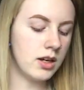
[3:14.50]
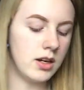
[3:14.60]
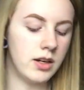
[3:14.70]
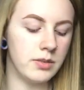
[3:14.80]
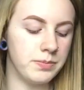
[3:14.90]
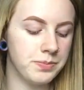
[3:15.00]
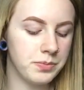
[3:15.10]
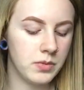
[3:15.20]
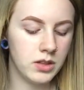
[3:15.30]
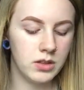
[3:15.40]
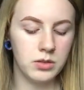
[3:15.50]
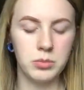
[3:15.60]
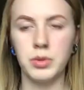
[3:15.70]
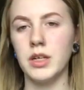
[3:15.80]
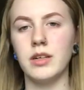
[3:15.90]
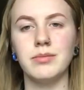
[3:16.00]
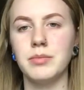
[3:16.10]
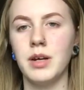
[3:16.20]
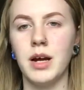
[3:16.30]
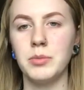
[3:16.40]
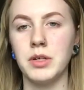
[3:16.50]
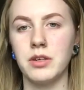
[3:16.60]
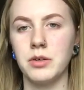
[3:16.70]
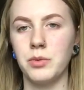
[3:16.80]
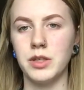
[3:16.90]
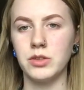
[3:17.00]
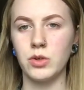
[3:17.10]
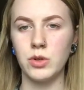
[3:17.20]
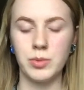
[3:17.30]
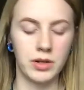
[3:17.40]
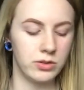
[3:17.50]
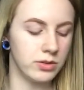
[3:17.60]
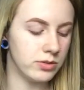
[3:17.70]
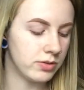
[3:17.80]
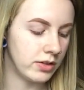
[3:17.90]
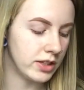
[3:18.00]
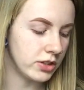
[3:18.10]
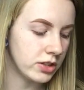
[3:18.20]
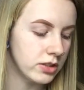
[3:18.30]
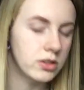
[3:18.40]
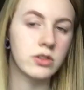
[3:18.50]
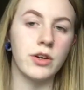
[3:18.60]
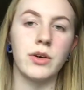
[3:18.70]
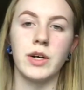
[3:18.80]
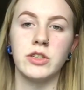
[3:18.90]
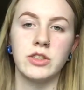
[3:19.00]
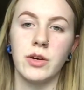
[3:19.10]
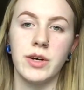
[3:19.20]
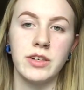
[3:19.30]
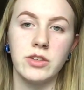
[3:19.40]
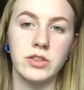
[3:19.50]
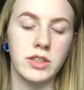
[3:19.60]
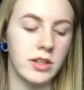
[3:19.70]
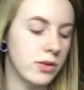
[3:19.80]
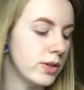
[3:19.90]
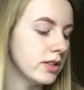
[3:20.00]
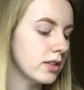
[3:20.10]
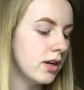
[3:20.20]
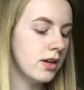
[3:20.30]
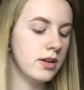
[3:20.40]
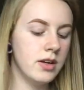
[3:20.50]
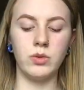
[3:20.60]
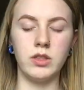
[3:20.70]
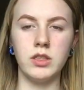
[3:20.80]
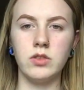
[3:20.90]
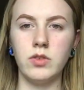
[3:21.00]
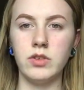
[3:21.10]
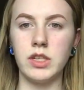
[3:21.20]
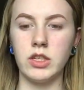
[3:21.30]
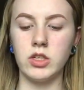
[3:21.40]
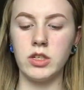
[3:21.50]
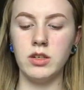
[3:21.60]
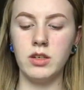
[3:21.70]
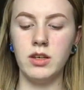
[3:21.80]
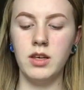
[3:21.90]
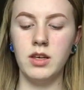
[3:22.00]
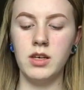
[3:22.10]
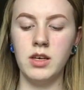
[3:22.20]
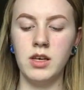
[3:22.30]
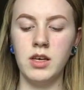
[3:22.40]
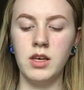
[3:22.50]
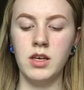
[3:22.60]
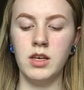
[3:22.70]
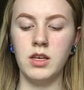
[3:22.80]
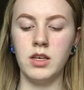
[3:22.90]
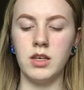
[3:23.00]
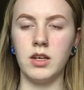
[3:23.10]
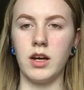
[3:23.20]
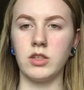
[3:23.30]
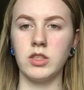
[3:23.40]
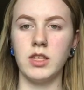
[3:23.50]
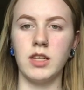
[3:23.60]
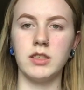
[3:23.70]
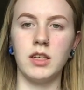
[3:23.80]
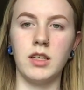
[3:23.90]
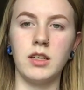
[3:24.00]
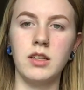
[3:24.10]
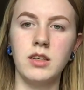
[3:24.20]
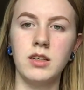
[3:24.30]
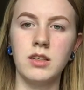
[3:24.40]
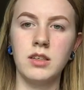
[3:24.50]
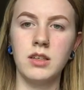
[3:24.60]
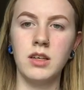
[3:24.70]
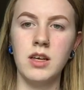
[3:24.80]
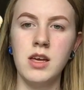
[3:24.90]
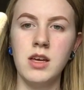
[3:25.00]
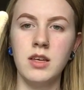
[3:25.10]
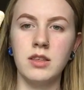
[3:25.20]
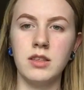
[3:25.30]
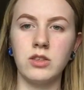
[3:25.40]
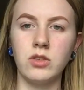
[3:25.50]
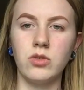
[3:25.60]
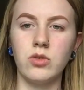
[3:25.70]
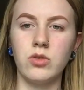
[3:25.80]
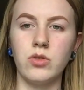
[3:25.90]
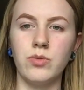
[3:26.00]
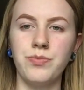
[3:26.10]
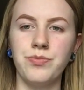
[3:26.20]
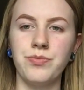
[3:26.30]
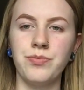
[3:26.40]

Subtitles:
But I'm not going to waste a whole bottle of foundation, so I just go ahead and use it anyways. With this foundation, it actually has like this little